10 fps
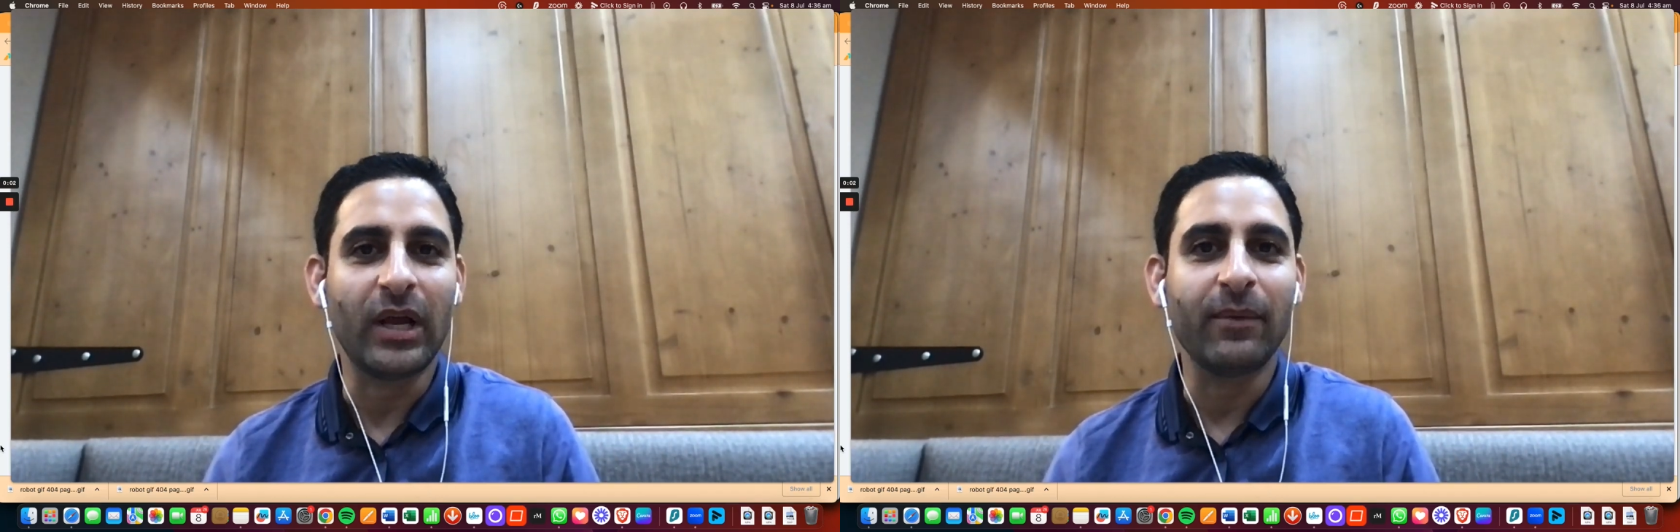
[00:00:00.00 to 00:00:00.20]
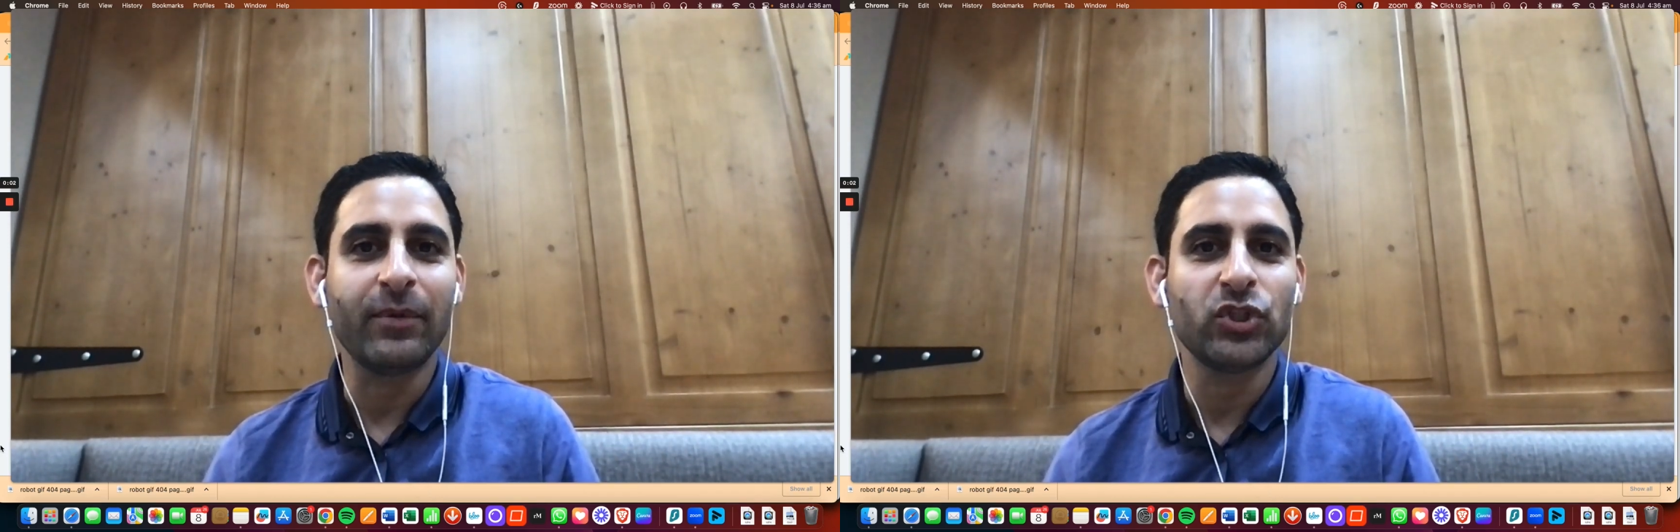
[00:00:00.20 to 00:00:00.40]

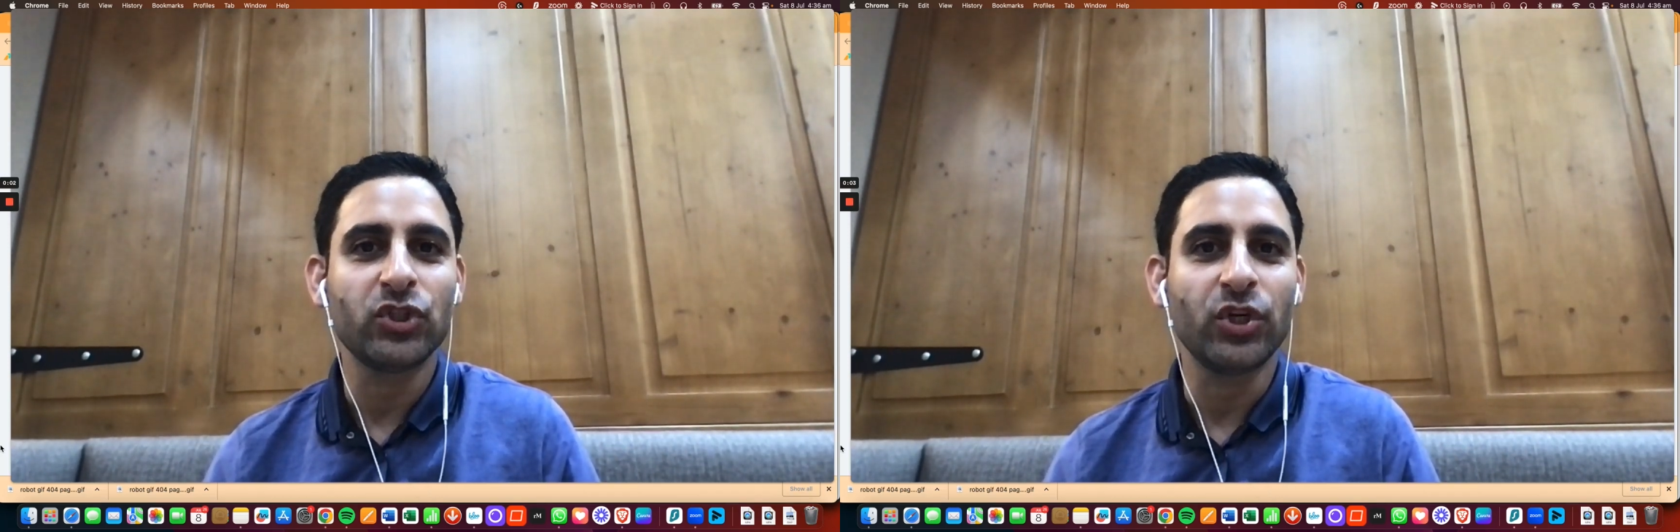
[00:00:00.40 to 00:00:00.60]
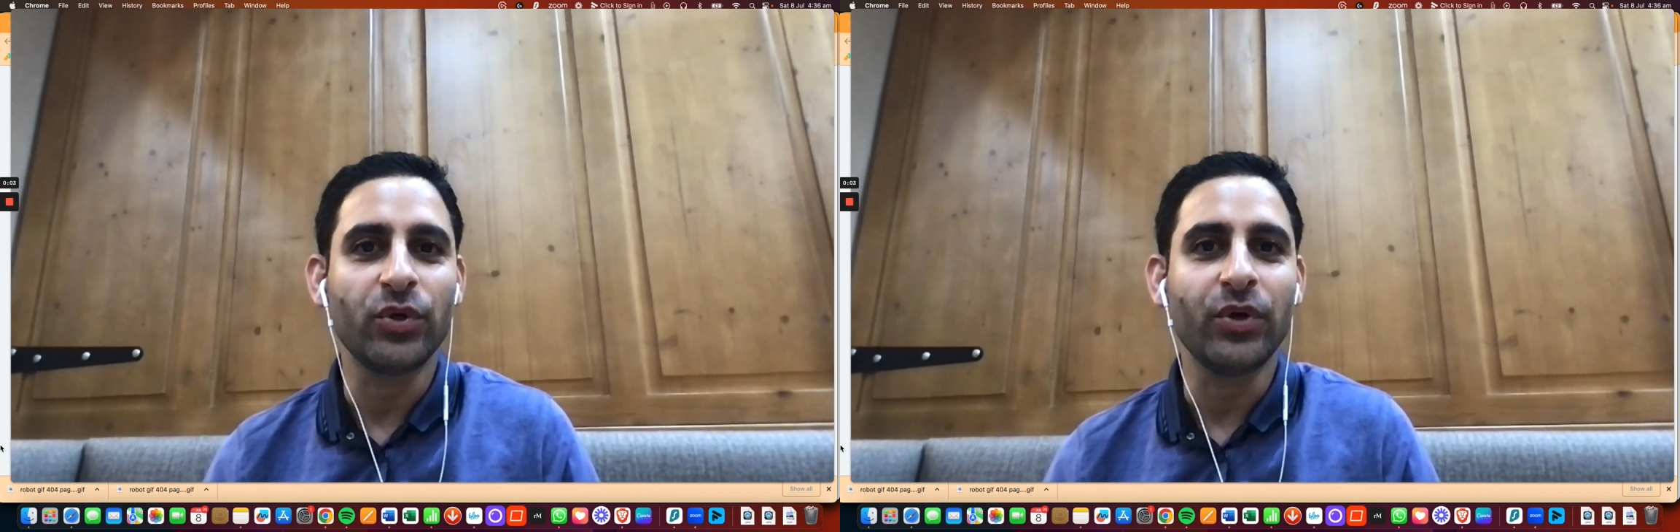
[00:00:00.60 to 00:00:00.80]
I'm going to
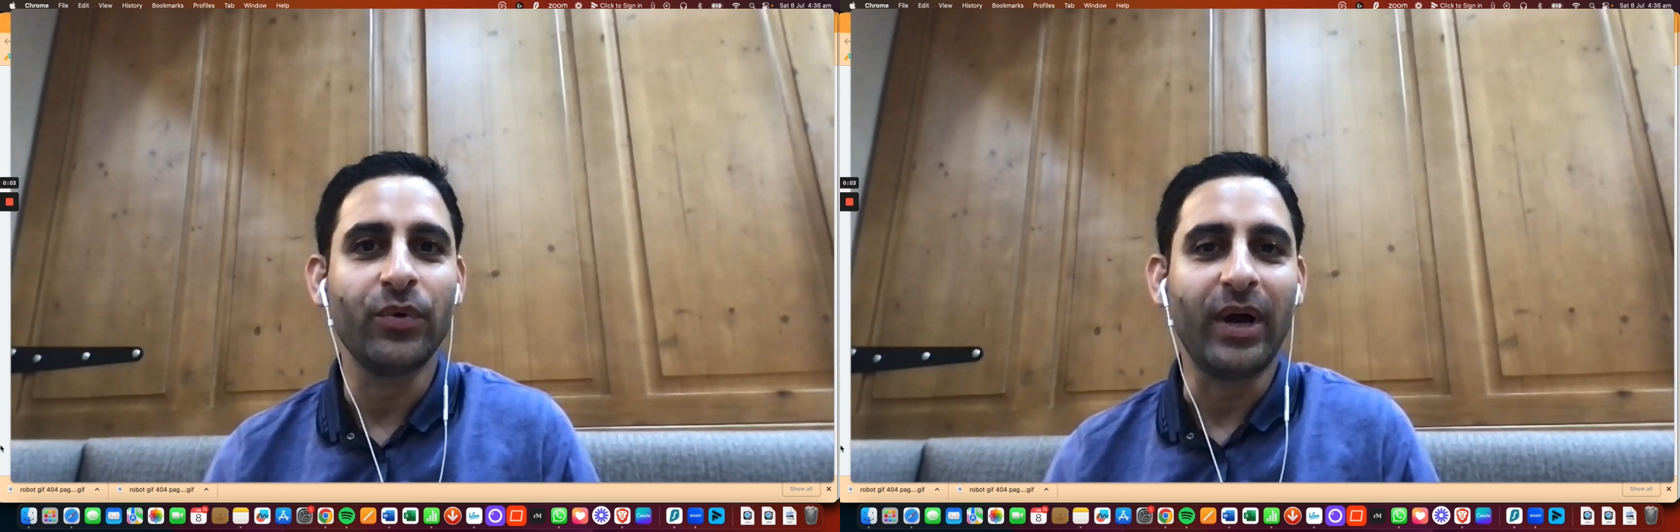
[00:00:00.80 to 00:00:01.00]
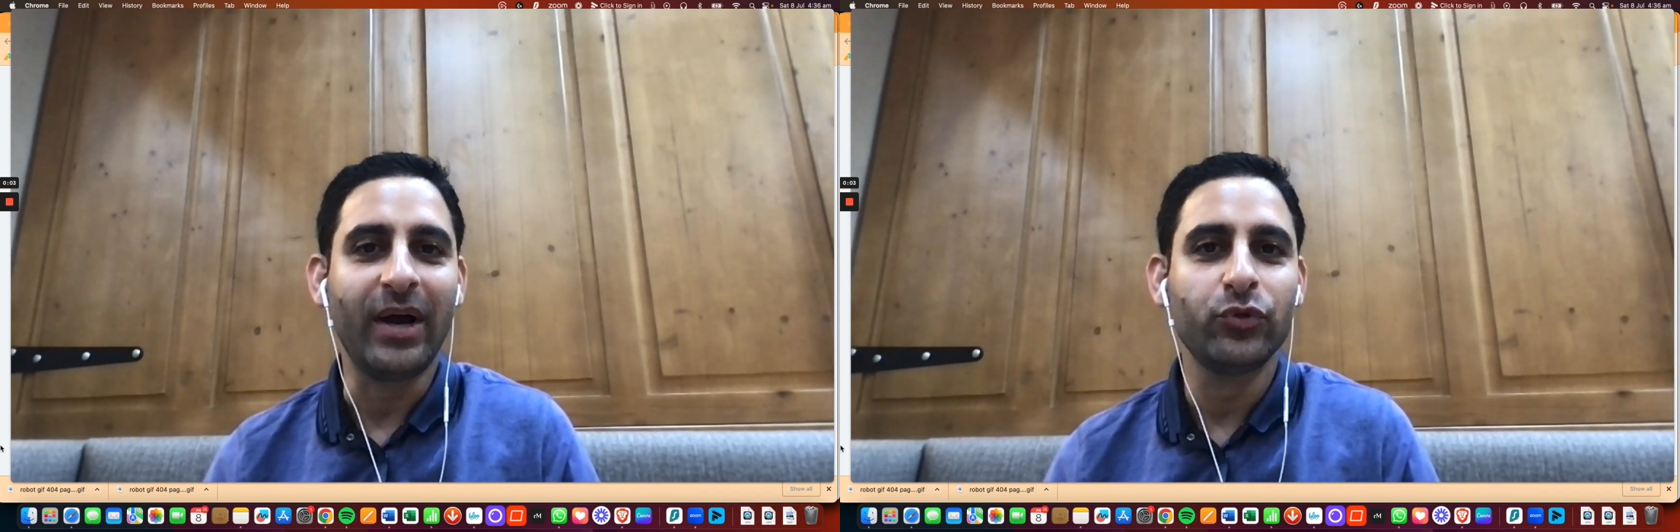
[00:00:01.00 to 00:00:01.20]
show you how